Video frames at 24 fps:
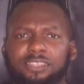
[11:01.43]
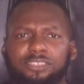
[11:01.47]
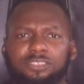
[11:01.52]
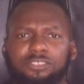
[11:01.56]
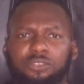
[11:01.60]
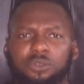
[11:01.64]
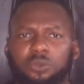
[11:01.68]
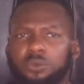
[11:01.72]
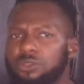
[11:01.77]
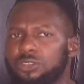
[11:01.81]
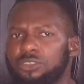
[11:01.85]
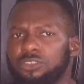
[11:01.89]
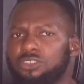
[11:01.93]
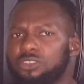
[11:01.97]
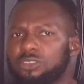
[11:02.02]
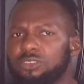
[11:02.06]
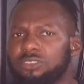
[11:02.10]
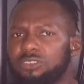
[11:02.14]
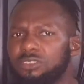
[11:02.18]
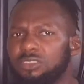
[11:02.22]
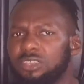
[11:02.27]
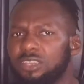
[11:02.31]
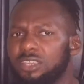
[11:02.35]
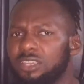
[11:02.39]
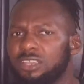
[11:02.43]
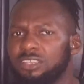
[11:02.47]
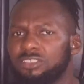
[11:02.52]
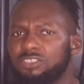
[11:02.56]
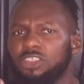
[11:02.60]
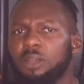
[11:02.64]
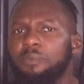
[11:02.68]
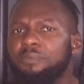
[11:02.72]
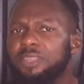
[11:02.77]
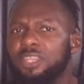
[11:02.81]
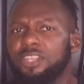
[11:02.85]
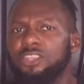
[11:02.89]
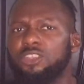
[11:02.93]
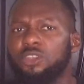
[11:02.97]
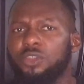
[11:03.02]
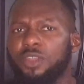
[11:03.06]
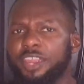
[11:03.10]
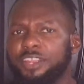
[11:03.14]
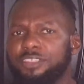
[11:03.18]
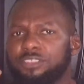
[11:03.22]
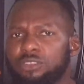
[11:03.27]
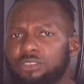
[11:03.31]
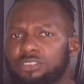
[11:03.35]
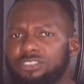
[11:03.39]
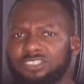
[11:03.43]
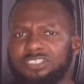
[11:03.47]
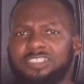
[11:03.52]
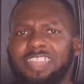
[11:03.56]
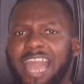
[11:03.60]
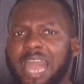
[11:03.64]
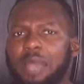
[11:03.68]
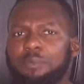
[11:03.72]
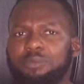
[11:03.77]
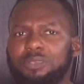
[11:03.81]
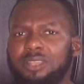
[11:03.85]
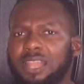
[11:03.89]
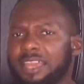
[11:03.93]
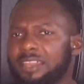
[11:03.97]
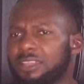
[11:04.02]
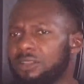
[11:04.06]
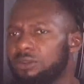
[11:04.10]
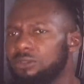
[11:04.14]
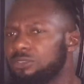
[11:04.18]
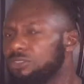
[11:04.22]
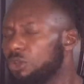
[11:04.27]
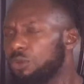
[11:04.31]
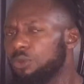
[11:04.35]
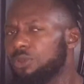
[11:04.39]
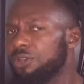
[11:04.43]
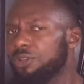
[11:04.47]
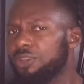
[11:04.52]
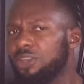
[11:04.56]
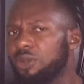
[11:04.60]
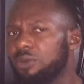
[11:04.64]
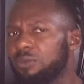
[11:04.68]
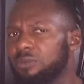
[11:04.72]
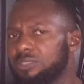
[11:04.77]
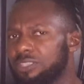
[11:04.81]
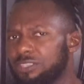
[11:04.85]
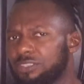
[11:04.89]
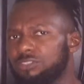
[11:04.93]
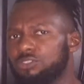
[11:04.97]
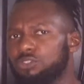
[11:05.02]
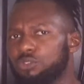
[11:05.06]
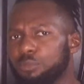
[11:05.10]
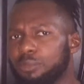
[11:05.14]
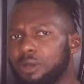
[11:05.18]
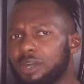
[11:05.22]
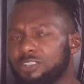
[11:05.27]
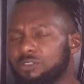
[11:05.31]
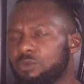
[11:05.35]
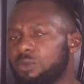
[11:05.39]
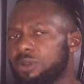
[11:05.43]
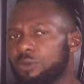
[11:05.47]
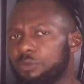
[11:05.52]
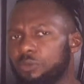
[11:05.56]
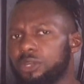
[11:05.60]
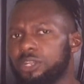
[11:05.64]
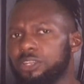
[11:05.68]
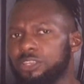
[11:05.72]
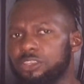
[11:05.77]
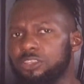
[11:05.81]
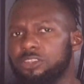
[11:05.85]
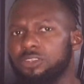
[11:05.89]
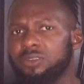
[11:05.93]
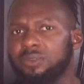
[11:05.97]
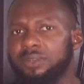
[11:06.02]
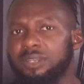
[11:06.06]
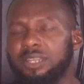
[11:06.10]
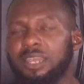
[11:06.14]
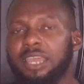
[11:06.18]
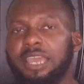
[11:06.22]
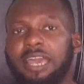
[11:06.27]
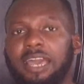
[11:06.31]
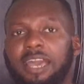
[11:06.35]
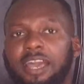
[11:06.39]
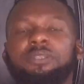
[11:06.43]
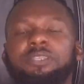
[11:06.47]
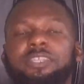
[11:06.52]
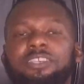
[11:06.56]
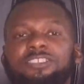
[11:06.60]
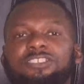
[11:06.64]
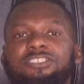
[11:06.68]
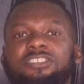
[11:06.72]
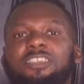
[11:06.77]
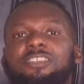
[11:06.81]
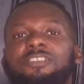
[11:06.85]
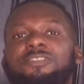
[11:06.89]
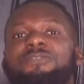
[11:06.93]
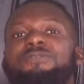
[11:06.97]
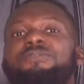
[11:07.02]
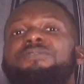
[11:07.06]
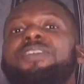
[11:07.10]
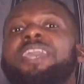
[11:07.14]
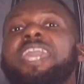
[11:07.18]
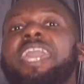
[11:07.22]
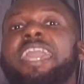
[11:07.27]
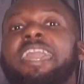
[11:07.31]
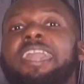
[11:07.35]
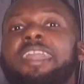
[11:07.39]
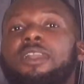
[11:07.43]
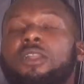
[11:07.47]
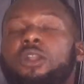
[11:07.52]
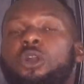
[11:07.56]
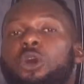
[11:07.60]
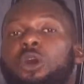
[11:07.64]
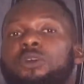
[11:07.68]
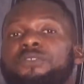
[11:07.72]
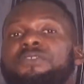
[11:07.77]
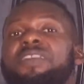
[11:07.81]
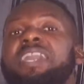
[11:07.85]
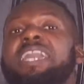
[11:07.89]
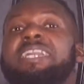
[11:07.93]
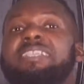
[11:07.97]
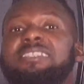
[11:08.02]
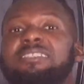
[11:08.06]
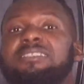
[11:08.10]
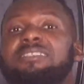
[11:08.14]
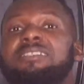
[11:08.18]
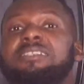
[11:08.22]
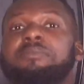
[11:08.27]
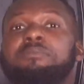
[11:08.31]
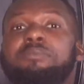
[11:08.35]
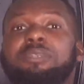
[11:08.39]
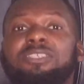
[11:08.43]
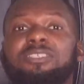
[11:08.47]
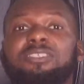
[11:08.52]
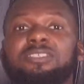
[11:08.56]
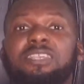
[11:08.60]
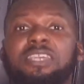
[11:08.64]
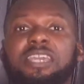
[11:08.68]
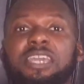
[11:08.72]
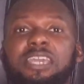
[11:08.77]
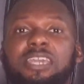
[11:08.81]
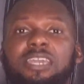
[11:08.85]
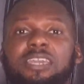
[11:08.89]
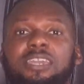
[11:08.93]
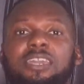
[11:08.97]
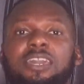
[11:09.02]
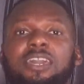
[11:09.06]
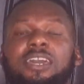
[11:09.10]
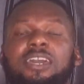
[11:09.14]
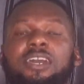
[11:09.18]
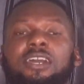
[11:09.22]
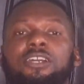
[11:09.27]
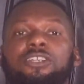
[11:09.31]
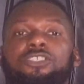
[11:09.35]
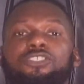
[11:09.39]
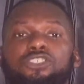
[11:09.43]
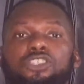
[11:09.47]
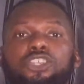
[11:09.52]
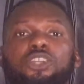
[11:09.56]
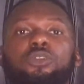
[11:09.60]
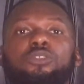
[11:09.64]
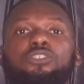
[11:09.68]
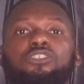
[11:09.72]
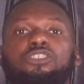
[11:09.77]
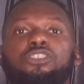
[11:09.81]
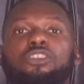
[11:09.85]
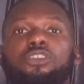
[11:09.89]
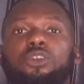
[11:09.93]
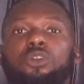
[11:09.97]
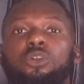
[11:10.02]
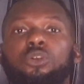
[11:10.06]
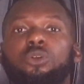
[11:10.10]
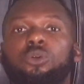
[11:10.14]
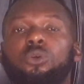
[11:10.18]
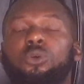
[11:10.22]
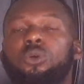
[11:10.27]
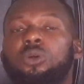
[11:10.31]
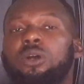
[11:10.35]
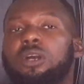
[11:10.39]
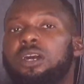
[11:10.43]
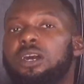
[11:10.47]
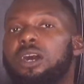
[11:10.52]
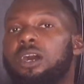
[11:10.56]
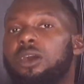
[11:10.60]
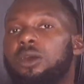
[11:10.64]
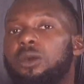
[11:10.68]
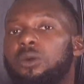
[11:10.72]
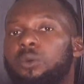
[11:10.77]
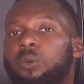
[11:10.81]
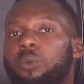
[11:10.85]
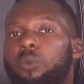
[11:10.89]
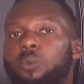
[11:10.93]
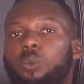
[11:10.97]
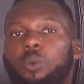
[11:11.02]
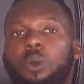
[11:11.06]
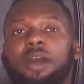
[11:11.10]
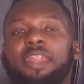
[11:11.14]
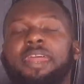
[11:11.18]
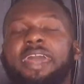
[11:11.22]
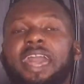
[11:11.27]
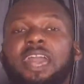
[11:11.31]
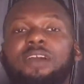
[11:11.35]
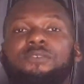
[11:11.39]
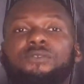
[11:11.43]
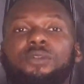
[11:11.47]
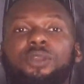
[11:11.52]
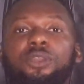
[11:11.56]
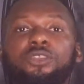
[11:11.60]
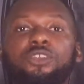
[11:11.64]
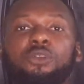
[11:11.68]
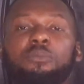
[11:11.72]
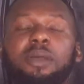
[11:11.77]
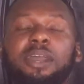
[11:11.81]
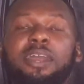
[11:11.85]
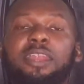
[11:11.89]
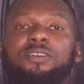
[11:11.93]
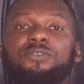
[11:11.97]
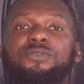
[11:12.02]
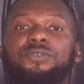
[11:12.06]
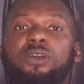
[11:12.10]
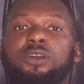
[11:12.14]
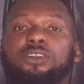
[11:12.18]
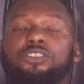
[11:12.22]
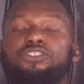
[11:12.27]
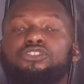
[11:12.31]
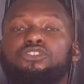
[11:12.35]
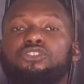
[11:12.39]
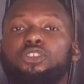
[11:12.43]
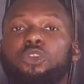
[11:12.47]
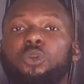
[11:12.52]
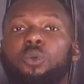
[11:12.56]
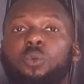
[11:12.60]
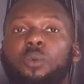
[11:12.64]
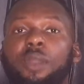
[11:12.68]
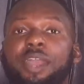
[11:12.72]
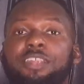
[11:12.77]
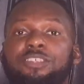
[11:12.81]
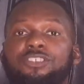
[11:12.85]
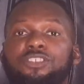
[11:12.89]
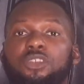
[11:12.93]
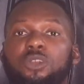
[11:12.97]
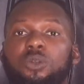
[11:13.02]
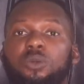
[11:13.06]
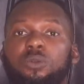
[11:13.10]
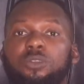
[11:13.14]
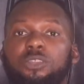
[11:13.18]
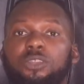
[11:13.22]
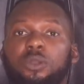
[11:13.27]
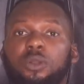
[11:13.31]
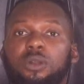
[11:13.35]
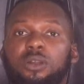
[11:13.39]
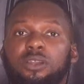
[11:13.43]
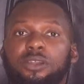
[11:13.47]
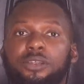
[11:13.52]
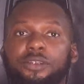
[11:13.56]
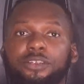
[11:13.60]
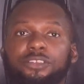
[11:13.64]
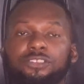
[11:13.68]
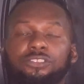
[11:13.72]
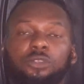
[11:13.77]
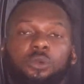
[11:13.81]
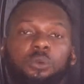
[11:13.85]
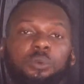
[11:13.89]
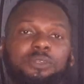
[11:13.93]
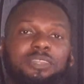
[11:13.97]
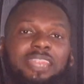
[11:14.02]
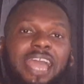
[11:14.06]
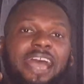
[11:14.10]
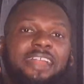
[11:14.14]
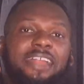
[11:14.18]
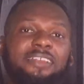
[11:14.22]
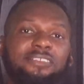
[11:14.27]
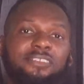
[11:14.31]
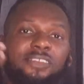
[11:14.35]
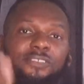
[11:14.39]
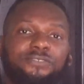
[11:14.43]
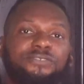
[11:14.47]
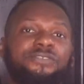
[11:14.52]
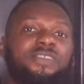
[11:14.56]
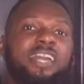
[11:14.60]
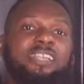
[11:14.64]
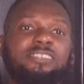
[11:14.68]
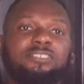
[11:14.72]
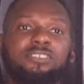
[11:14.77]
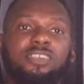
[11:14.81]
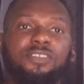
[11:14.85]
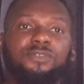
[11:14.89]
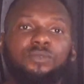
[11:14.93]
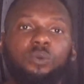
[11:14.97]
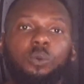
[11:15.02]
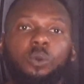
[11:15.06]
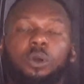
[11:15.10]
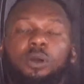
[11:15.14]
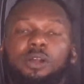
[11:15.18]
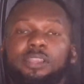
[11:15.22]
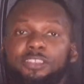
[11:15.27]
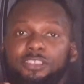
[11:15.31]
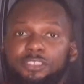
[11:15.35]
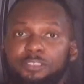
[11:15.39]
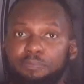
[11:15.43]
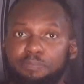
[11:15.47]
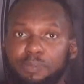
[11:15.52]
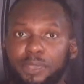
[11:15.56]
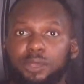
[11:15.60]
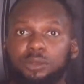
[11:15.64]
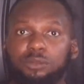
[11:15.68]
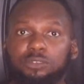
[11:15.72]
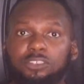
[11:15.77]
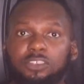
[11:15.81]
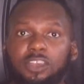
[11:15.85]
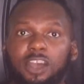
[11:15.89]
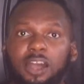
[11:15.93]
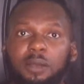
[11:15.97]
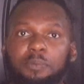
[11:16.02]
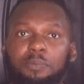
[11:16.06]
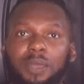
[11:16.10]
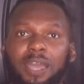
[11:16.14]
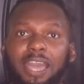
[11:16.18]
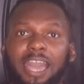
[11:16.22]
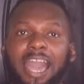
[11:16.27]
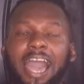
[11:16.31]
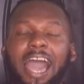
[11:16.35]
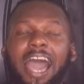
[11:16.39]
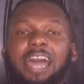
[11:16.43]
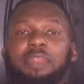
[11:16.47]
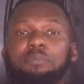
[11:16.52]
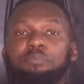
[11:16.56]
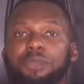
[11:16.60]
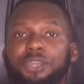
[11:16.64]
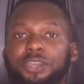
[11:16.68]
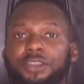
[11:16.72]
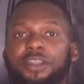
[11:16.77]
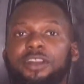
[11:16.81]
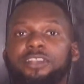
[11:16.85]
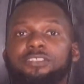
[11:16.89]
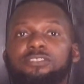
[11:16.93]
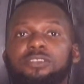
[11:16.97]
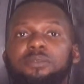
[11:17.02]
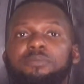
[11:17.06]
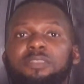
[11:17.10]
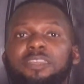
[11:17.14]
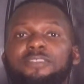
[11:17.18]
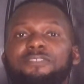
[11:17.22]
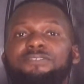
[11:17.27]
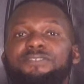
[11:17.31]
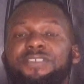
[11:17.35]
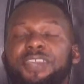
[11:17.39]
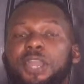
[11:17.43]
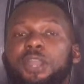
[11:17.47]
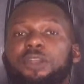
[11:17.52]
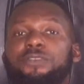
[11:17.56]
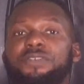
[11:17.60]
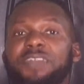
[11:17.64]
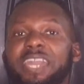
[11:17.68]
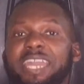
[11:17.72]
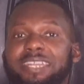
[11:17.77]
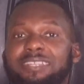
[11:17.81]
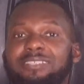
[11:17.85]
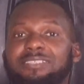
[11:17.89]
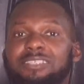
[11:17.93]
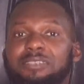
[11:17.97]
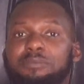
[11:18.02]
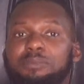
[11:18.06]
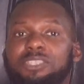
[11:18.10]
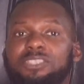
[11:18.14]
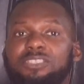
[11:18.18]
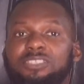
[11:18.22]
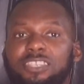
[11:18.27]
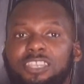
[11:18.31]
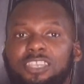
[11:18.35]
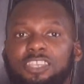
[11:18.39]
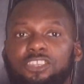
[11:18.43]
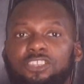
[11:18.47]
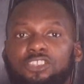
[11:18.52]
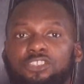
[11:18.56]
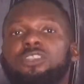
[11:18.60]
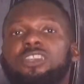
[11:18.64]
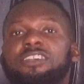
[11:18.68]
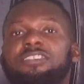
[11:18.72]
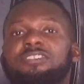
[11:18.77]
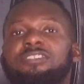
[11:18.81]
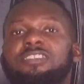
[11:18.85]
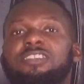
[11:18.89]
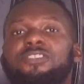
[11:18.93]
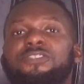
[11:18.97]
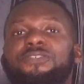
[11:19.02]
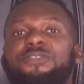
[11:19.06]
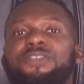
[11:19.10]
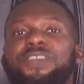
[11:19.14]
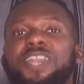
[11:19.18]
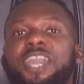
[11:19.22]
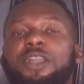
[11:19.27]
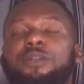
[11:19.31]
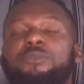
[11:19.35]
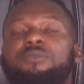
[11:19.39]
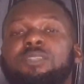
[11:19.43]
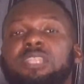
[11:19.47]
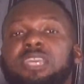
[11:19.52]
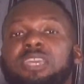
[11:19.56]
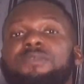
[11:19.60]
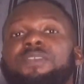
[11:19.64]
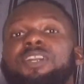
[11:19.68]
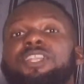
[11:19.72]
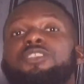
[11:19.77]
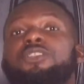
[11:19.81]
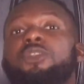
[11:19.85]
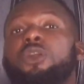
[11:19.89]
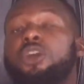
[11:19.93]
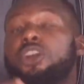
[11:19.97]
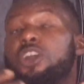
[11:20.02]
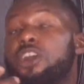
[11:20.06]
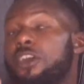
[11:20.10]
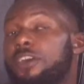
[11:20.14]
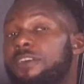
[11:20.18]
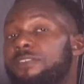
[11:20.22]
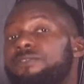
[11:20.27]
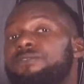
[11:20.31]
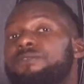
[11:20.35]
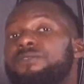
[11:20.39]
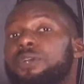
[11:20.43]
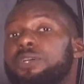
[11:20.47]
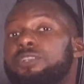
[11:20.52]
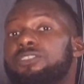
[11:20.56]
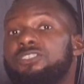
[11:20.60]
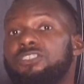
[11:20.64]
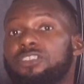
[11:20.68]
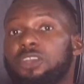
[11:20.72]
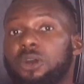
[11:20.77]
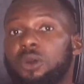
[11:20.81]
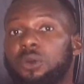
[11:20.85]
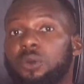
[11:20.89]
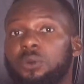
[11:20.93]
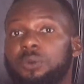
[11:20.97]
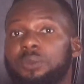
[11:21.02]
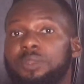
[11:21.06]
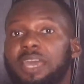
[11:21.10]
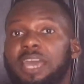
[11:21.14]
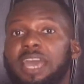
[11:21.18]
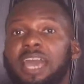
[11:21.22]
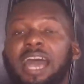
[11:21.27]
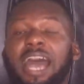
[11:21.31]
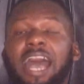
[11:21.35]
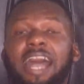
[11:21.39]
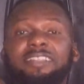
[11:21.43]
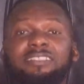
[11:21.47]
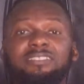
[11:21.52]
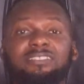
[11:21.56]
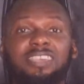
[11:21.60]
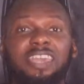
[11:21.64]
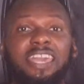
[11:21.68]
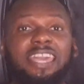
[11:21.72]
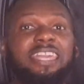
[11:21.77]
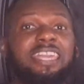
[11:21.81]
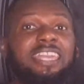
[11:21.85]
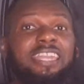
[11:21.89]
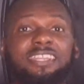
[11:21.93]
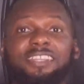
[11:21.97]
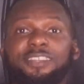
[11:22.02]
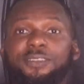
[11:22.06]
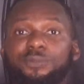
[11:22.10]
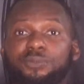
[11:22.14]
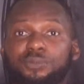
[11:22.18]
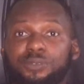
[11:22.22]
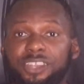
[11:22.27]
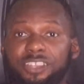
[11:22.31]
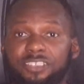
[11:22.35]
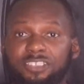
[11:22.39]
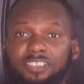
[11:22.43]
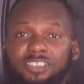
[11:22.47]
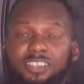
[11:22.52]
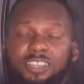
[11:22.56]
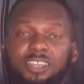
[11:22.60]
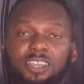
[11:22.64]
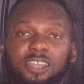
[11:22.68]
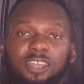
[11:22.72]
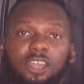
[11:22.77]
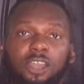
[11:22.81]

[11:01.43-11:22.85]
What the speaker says: this, you just, something in your head just snaps like, no, this is too much. What are you doing? There's this fear of intimacy due to whatever you might have gone through when you're younger. So that defensive wall is built up, and because of the fear of intimacy, there's this fear of leaving your comfort zone and taking a risk